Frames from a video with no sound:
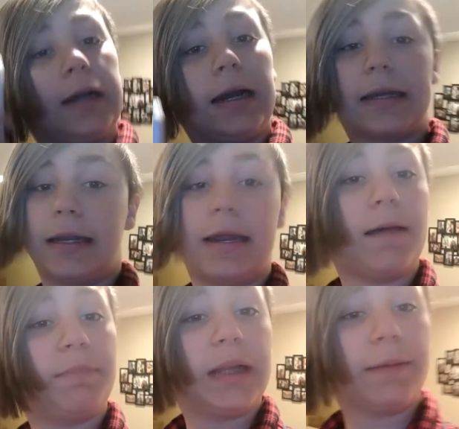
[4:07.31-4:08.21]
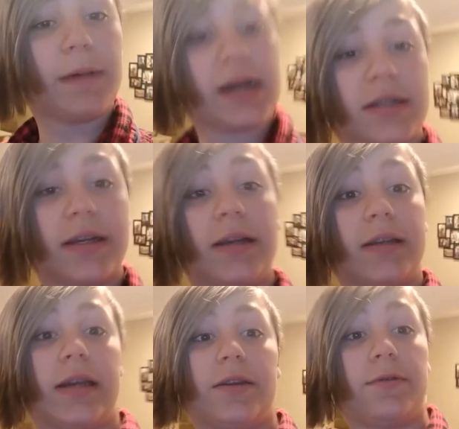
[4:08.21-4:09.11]
I cannot play boxing
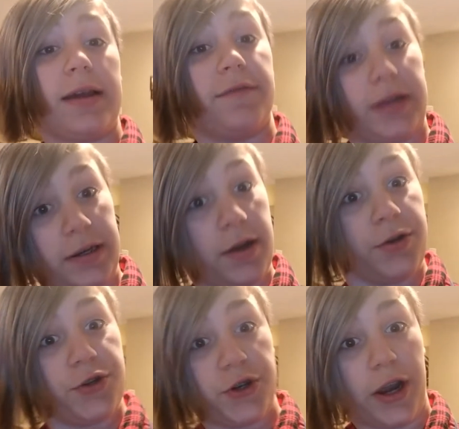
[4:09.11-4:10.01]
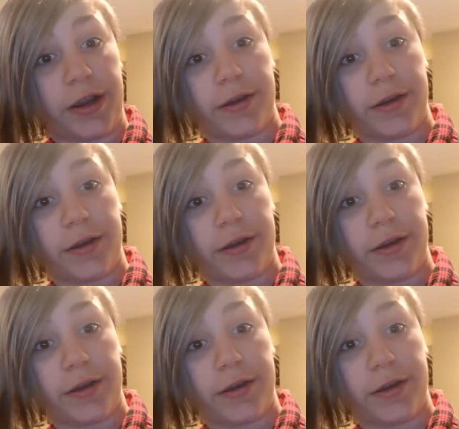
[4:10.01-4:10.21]
because I don't have a nunchuck.